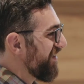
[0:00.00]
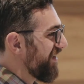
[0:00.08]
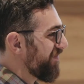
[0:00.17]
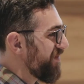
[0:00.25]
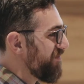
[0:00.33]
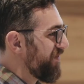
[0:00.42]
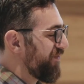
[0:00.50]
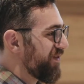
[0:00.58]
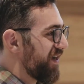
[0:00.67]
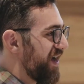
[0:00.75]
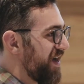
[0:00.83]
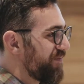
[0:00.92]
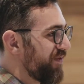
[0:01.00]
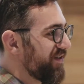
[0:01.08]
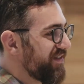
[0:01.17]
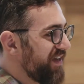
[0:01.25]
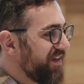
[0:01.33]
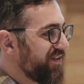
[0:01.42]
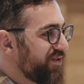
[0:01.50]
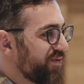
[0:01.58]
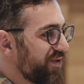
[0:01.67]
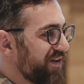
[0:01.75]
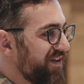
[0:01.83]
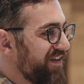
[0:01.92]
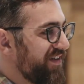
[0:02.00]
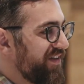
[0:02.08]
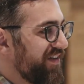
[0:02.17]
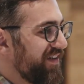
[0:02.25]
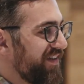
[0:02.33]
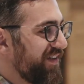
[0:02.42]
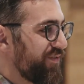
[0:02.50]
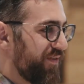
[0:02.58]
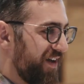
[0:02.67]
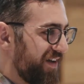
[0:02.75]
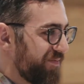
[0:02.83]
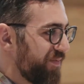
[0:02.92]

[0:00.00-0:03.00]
Like, maybe if you're a cop or you're taking a tour, it's fine.